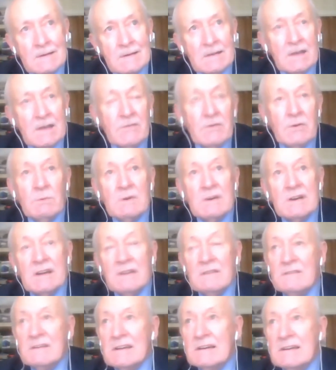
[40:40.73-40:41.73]
if you were
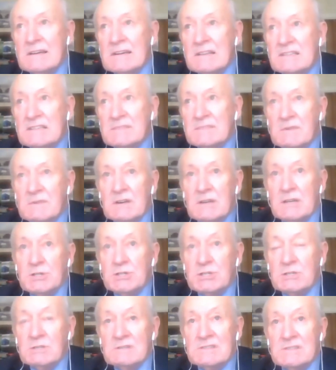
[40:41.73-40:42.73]
giving an
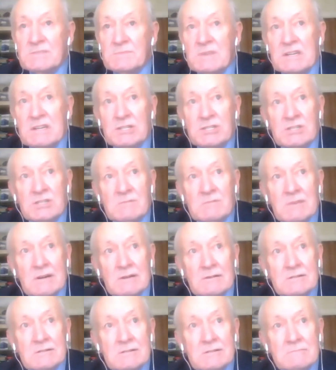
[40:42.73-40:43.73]
inspirational speech
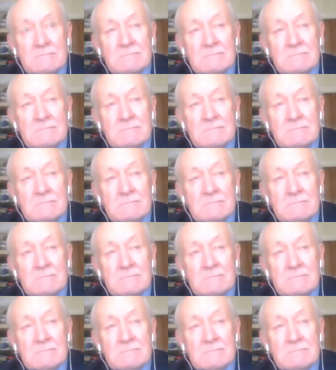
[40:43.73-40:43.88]
about